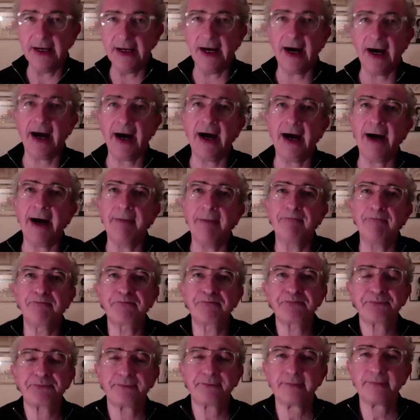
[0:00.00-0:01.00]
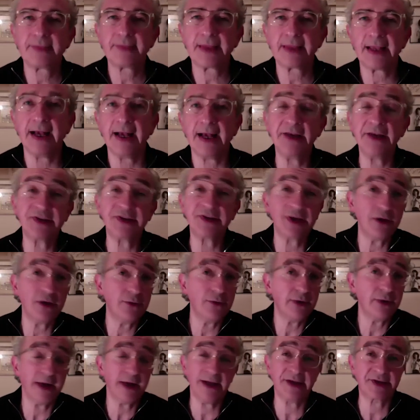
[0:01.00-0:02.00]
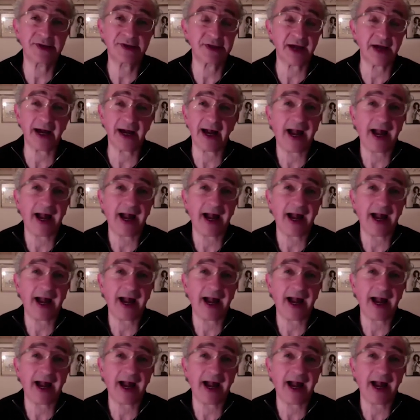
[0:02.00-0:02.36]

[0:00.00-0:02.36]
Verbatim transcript: Um, And so it's,